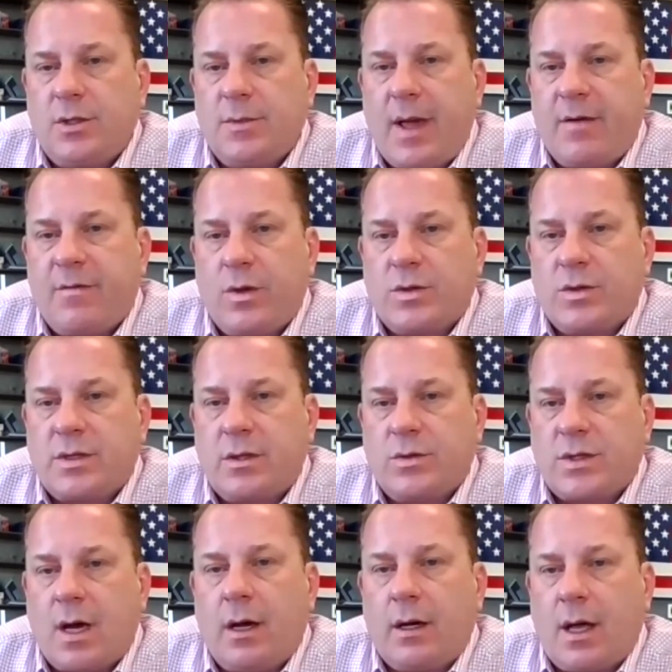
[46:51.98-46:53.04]
pay for
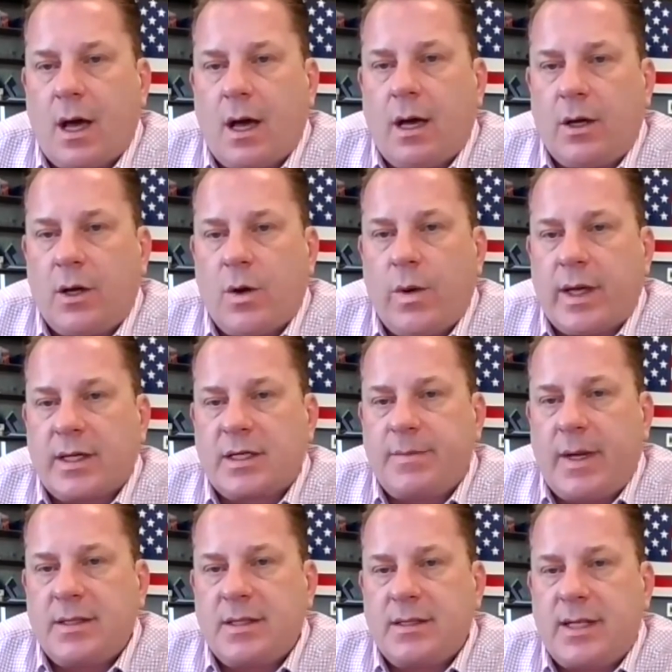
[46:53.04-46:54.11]
those ongoing
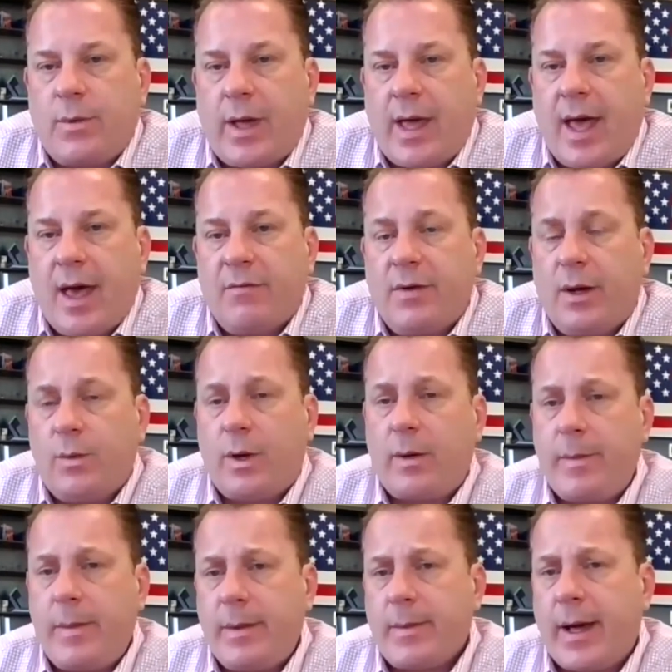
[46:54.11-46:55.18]
expenses that we have. And what do
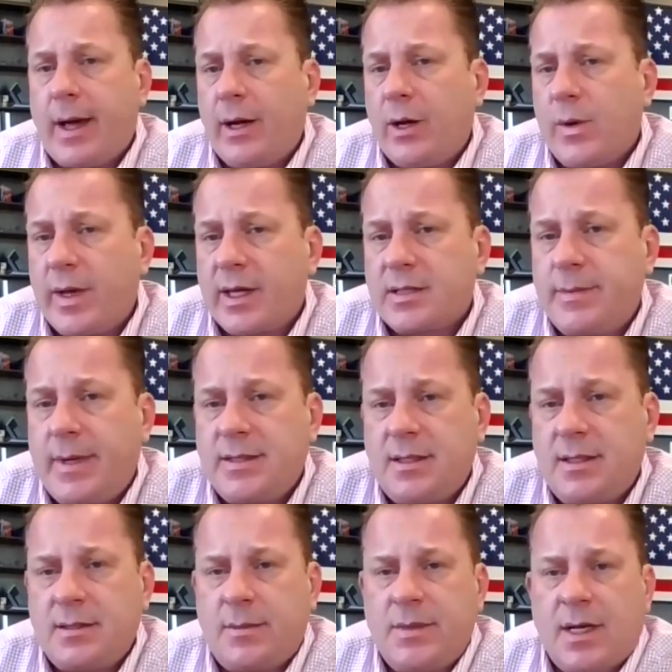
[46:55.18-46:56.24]
I mean by ongoing
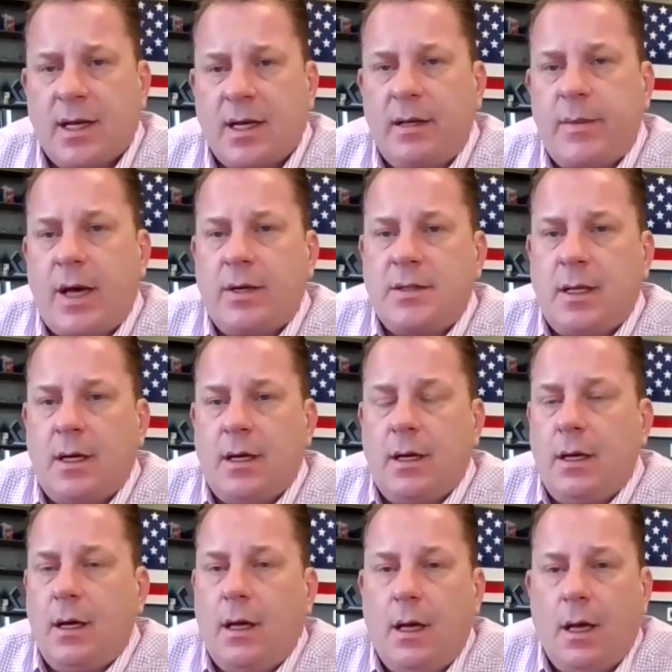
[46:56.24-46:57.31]
expenses? I'm talking about
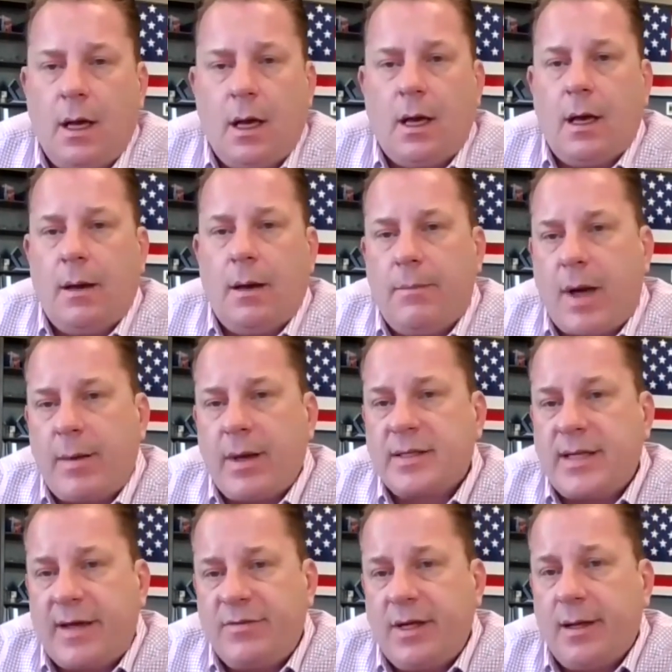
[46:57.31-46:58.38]
public
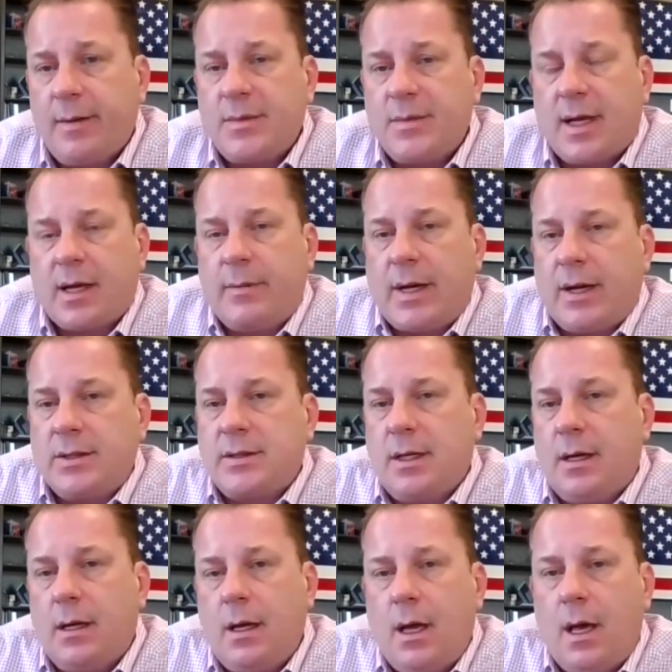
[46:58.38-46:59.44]
safety. I'm talking about
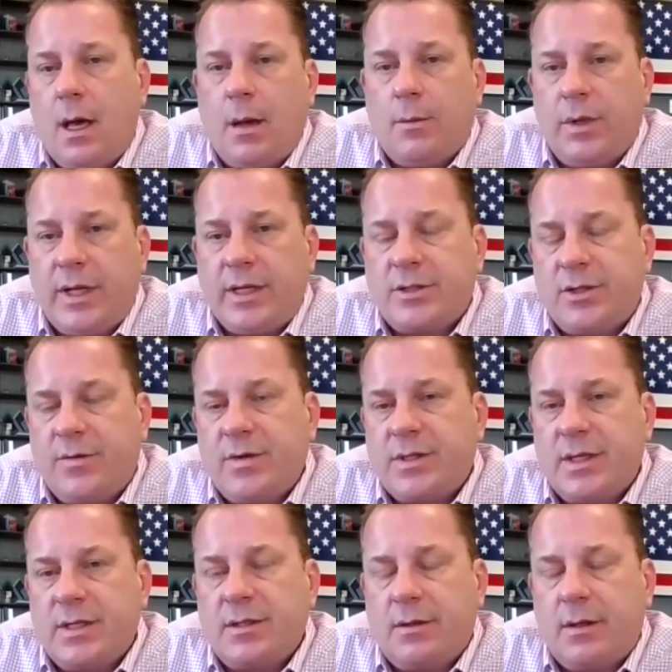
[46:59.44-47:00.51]
police
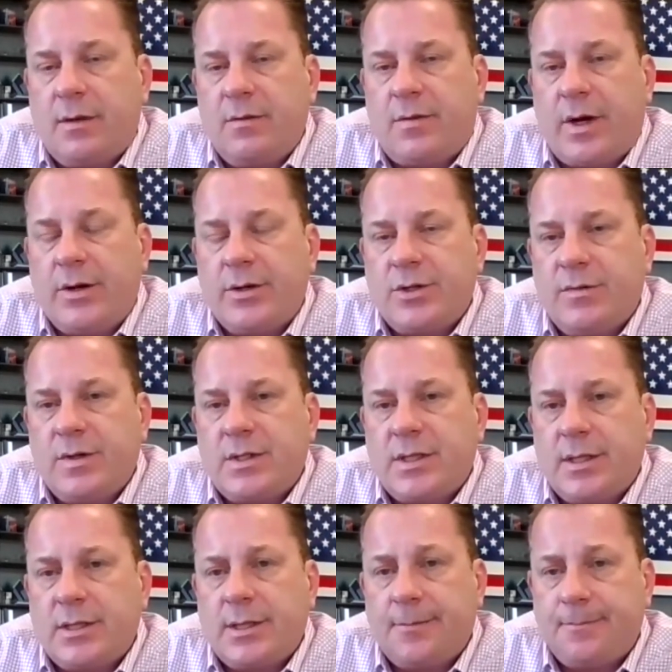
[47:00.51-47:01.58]
services and fire
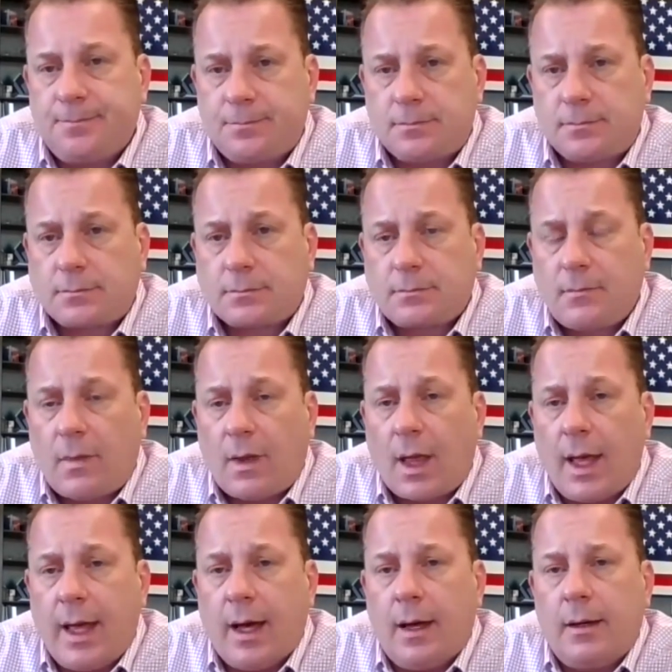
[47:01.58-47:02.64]
services,
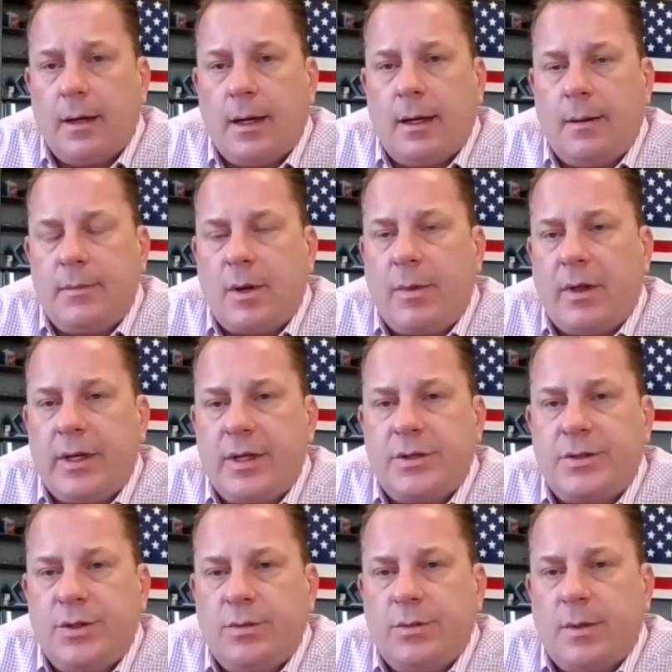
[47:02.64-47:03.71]
the ability to